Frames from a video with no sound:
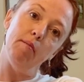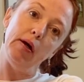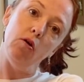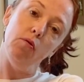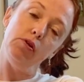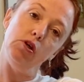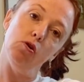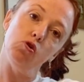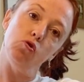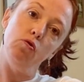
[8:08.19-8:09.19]
It might go into
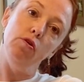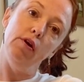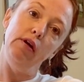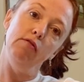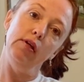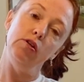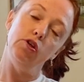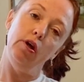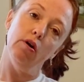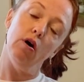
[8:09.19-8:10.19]
your shoulder, even
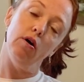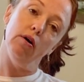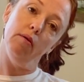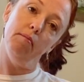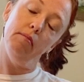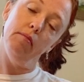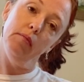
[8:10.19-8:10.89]
into your arm.